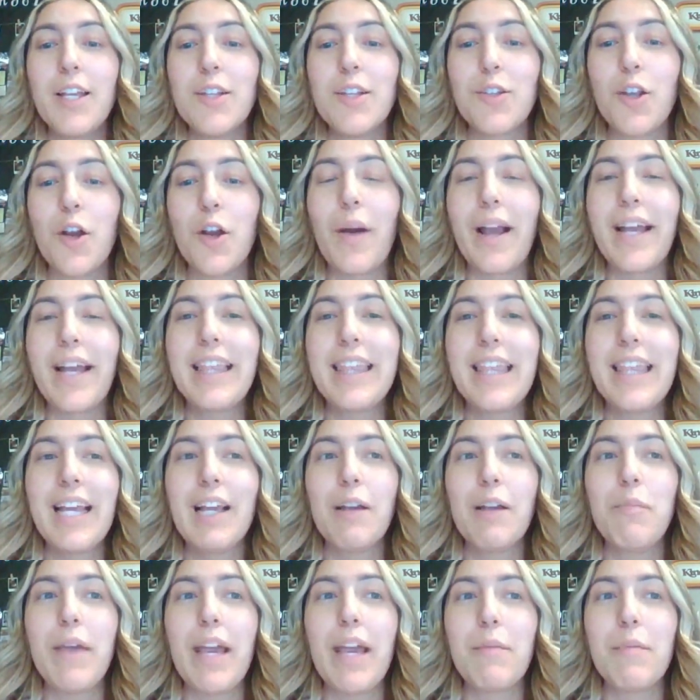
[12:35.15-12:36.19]
So I
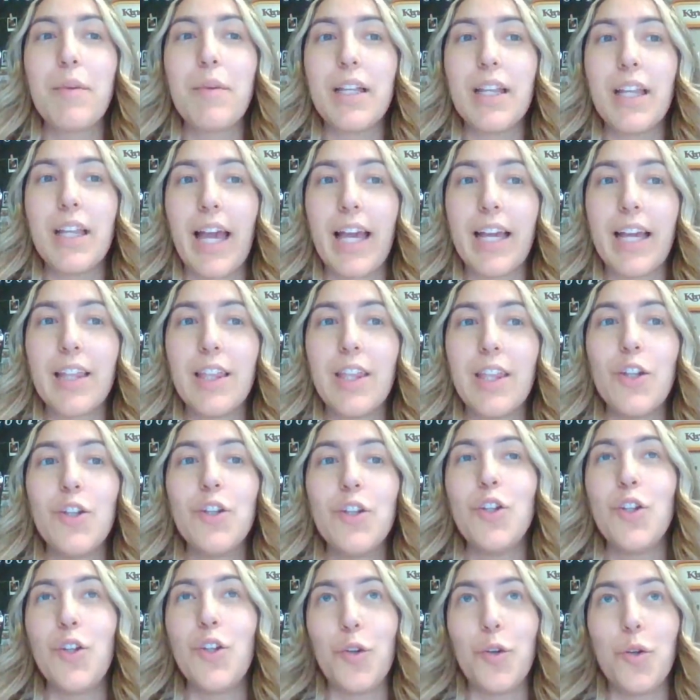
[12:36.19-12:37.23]
think maybe like the
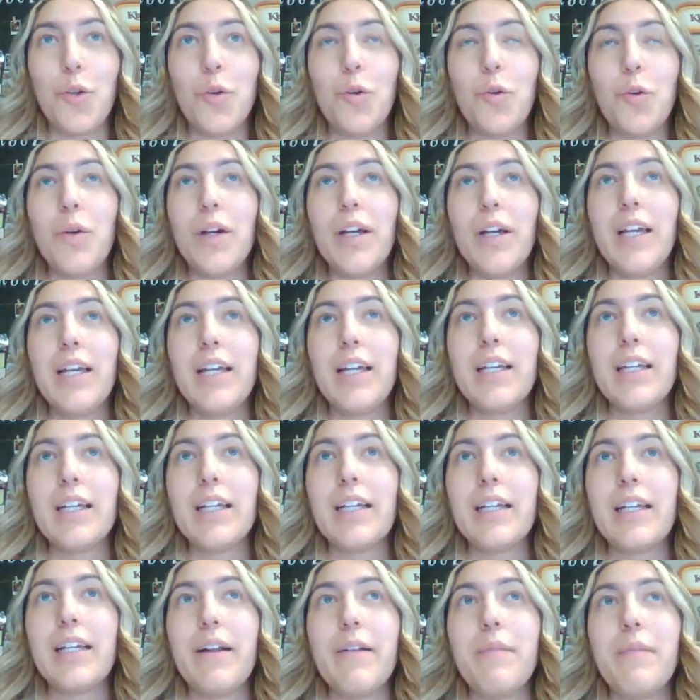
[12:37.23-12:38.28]
new
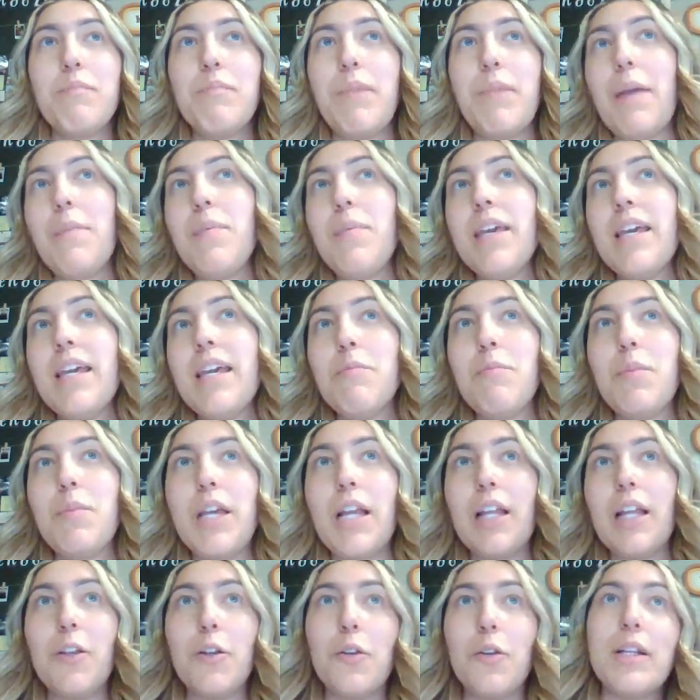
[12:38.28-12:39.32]
maybe can be
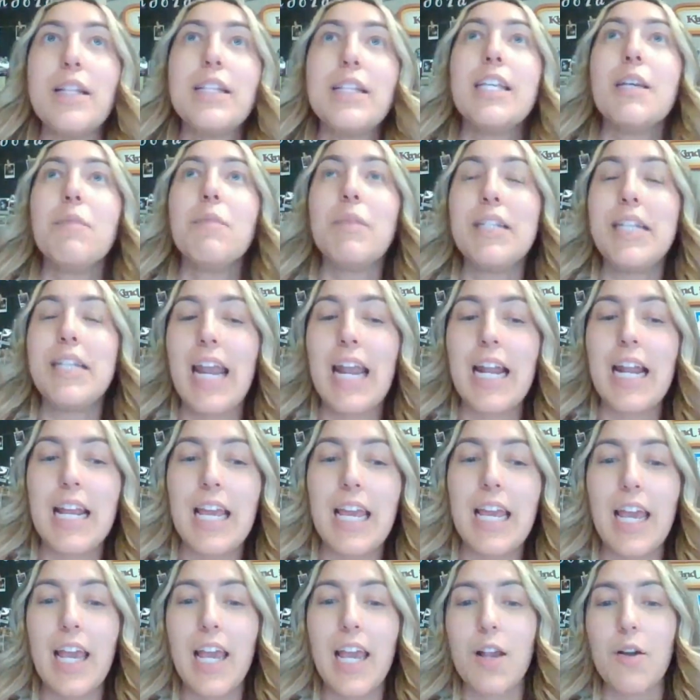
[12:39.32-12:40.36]
a little
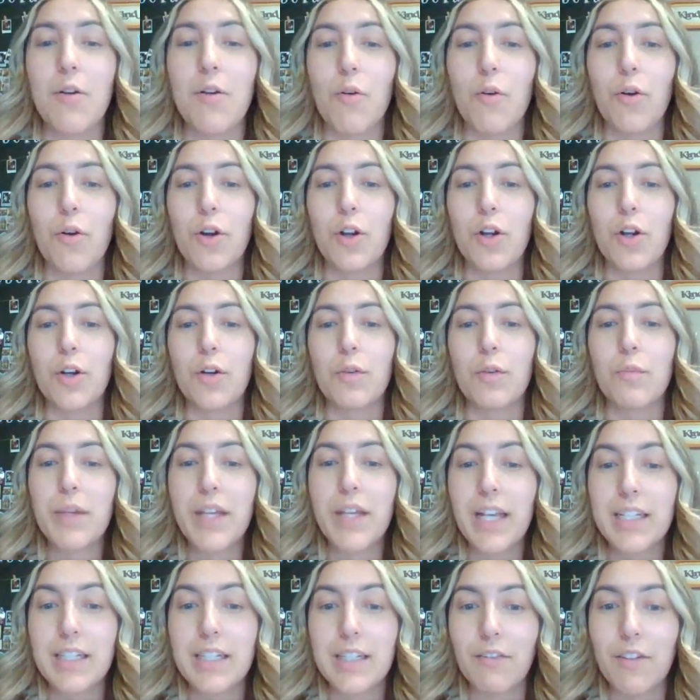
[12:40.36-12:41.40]
intimidating or
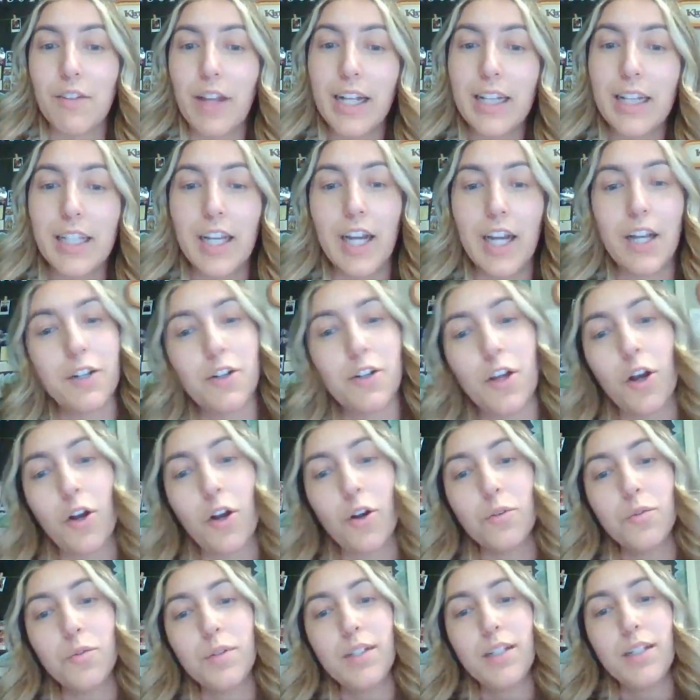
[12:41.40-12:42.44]
because of like the
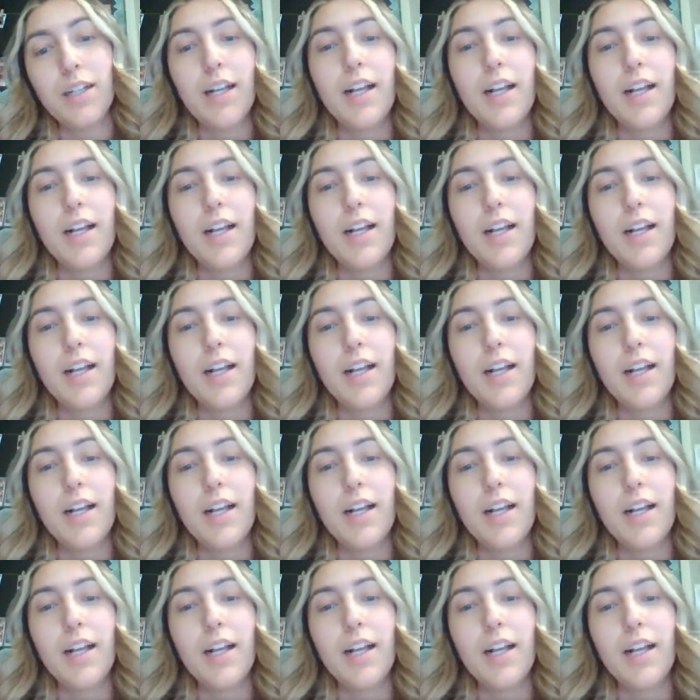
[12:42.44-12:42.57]
unknown.